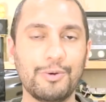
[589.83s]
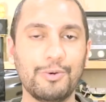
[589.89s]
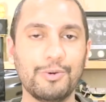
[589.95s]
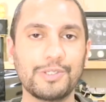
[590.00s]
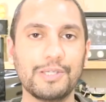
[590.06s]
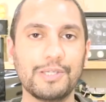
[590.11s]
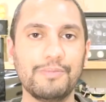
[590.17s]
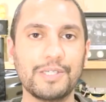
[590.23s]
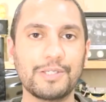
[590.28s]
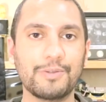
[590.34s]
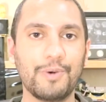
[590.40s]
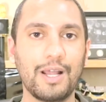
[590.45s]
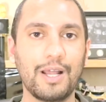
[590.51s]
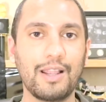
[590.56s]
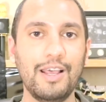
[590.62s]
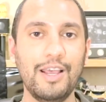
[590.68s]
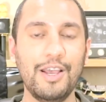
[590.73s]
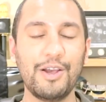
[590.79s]
awesome as
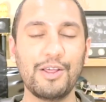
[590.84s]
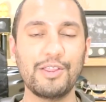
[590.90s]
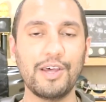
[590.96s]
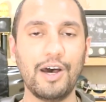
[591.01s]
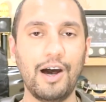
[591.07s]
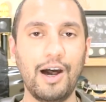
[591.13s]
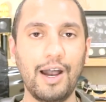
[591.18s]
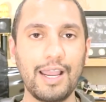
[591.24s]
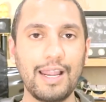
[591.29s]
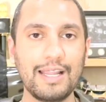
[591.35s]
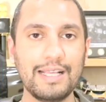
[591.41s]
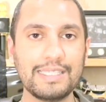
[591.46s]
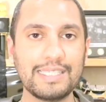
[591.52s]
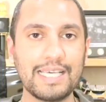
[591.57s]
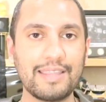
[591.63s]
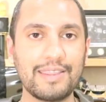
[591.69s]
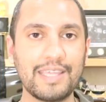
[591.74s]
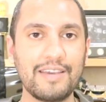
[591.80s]
well. The
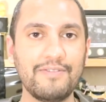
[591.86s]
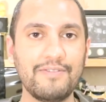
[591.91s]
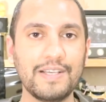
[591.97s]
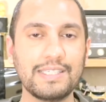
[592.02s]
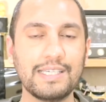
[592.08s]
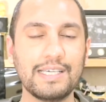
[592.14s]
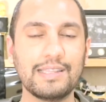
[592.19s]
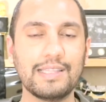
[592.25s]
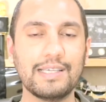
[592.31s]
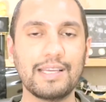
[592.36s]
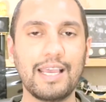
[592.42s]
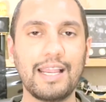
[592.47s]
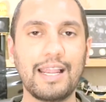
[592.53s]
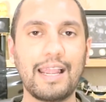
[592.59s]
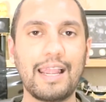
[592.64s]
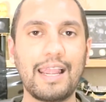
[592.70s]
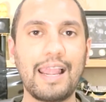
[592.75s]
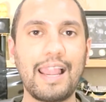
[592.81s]
islands that they visit, the
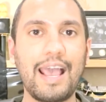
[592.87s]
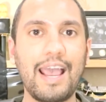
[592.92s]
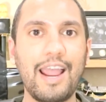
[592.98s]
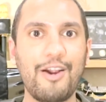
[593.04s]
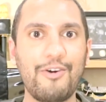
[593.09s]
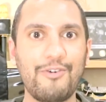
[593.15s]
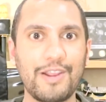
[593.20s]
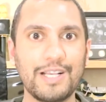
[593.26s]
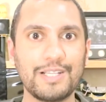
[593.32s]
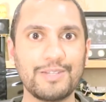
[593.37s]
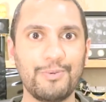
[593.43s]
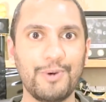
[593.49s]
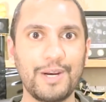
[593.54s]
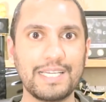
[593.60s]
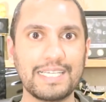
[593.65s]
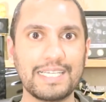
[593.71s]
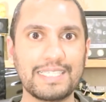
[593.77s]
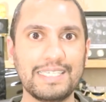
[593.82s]
hilarious
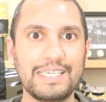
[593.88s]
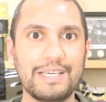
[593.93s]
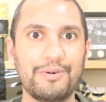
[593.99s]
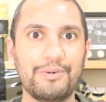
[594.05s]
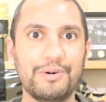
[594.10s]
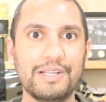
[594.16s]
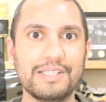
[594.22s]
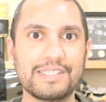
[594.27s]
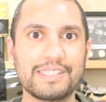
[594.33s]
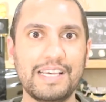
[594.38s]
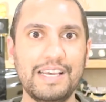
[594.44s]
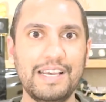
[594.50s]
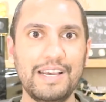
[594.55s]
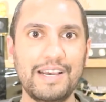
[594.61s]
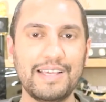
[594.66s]
wedding sequence